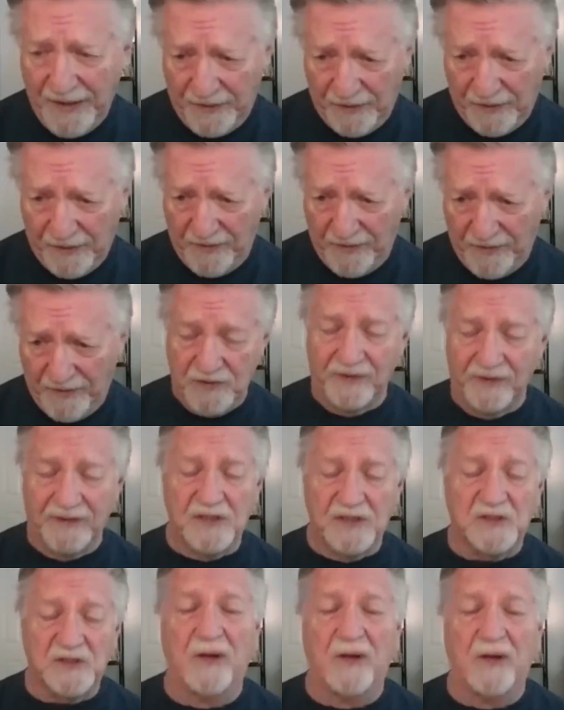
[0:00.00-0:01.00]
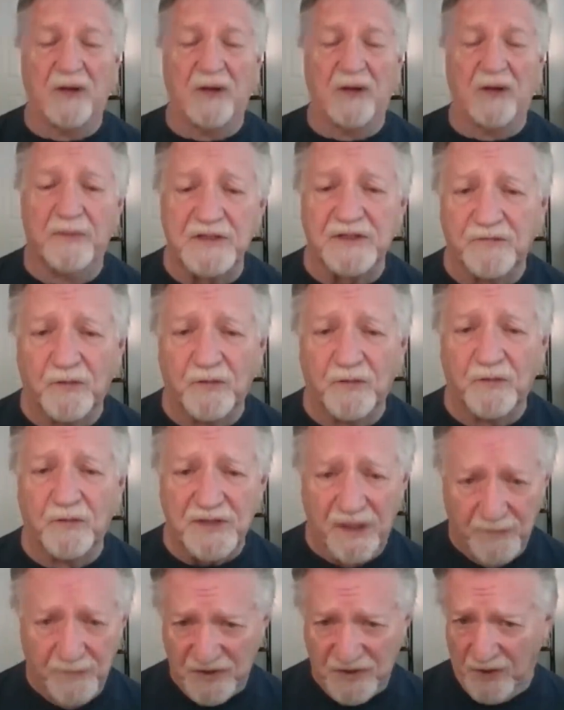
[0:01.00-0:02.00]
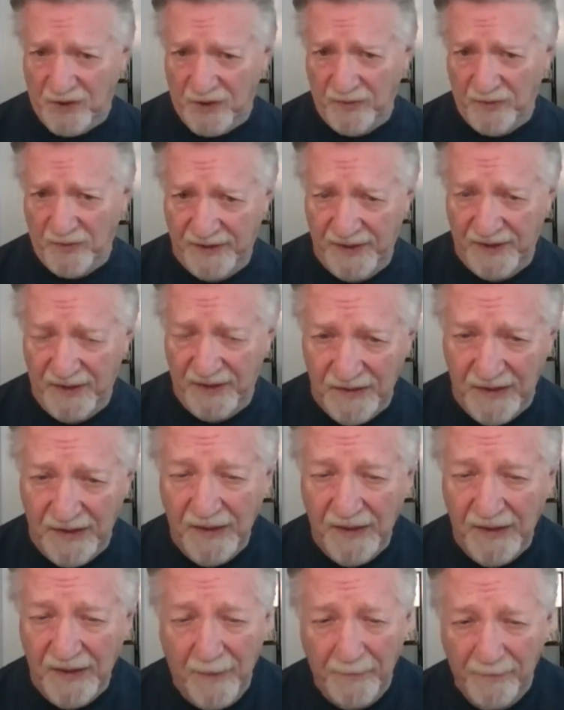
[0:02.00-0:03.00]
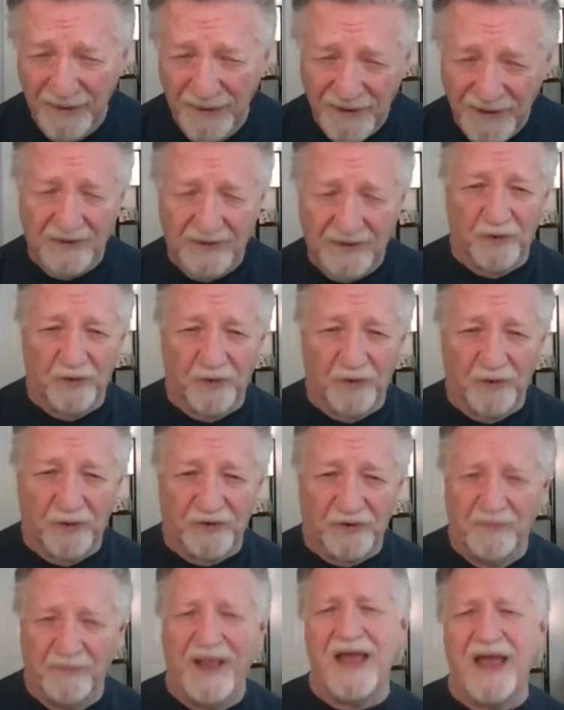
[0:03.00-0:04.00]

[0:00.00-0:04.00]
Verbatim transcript: that's really just my basic voice that I'm using right now, but it's a little more dramatic.